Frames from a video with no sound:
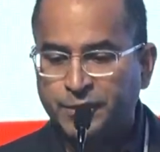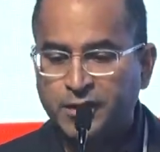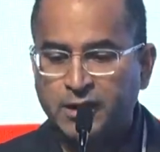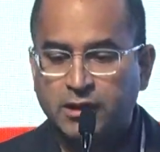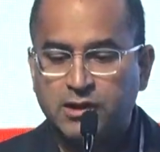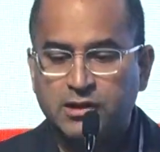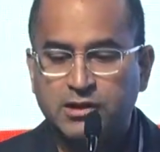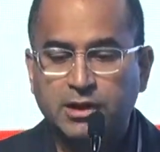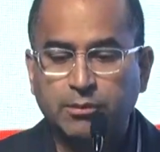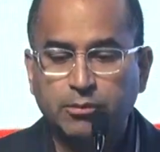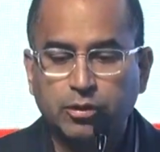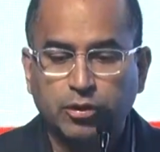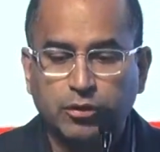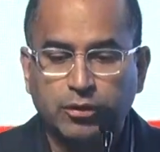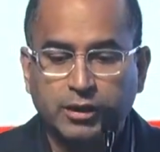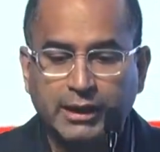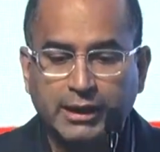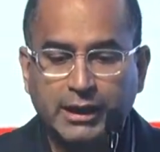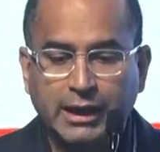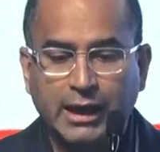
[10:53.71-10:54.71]

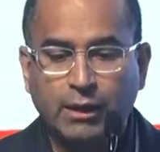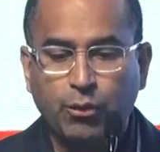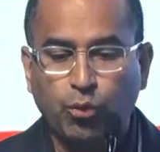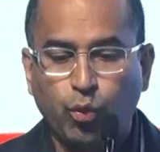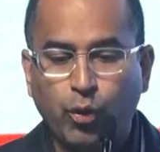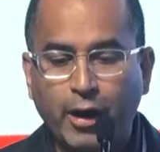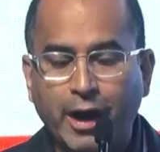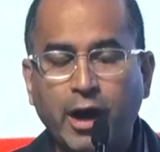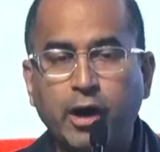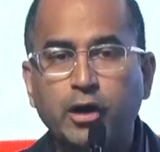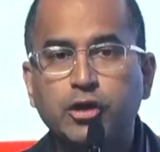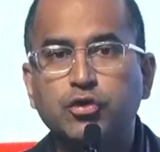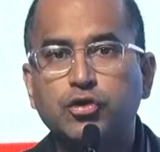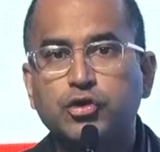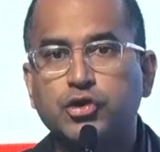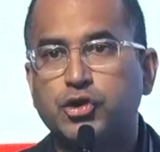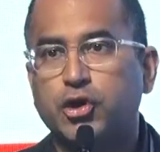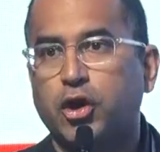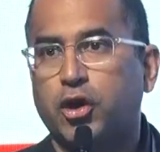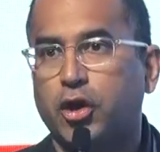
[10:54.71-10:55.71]
Similarly, where you
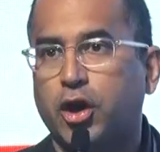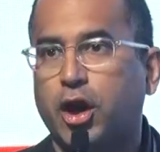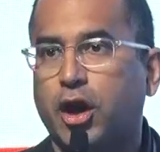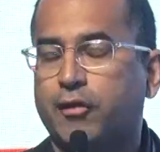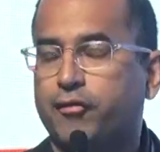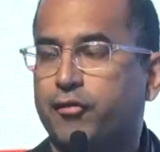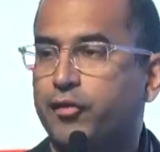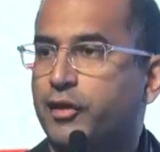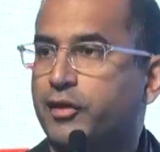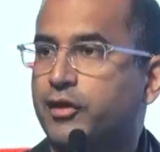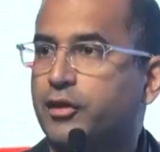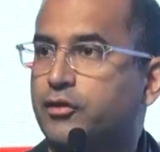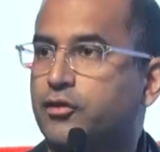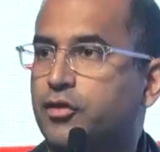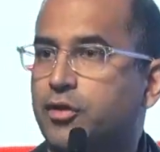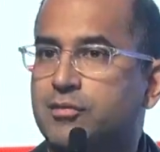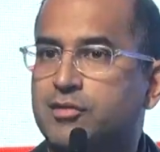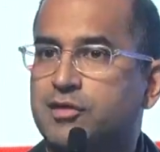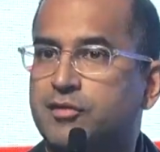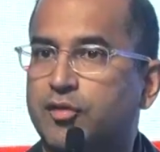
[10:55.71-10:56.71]
start off with in
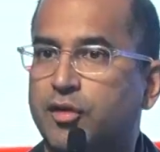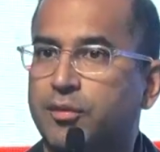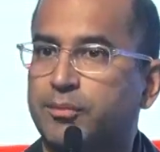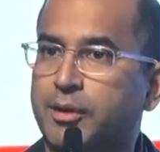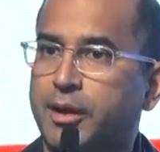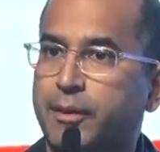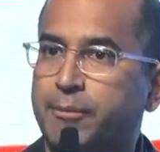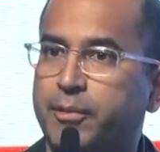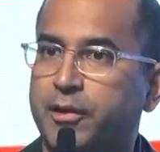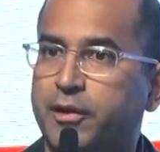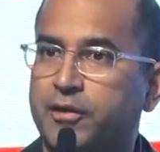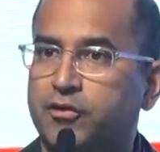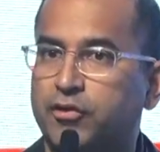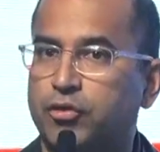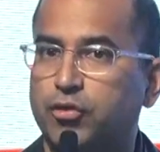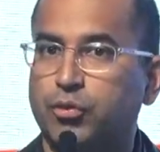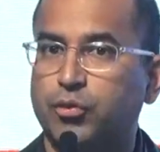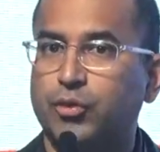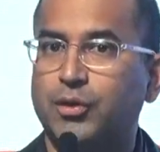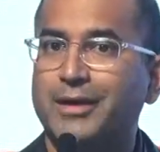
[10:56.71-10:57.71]
terms of your blood pressure
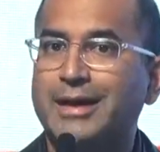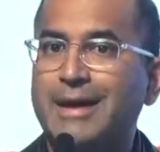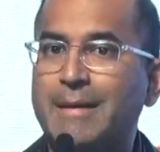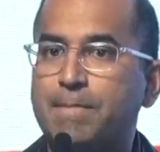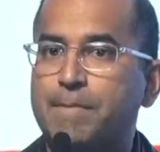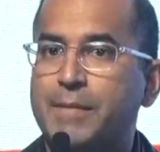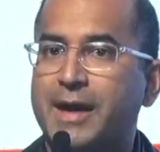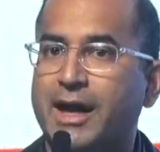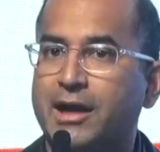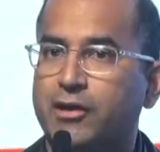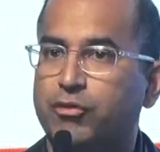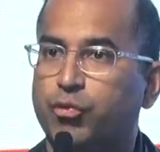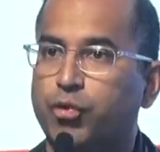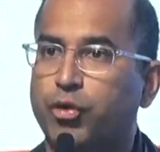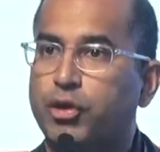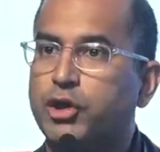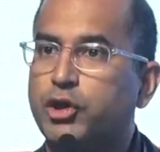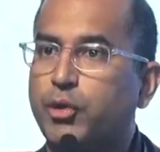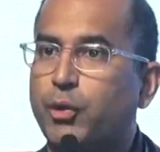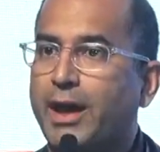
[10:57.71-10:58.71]
will impact where
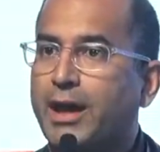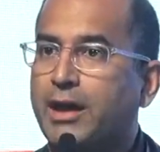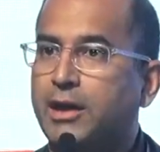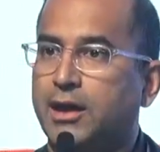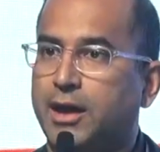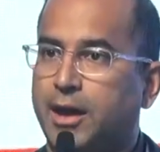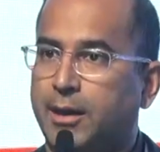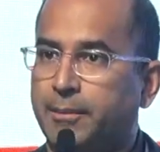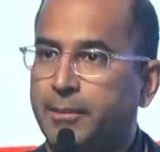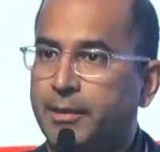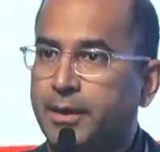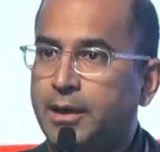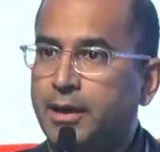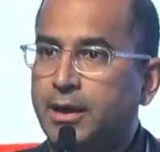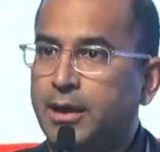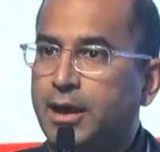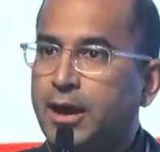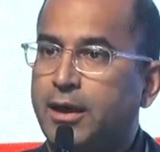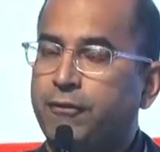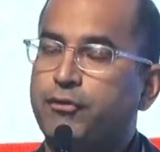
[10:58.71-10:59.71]
you end up.
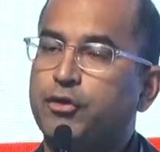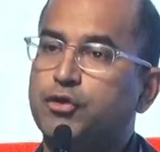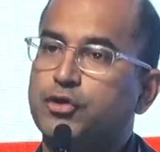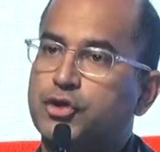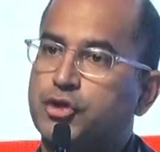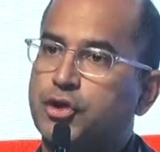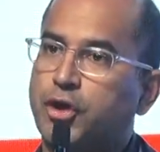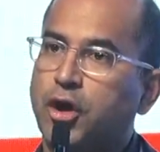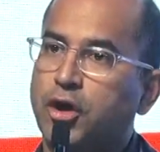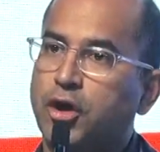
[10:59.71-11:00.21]
If you start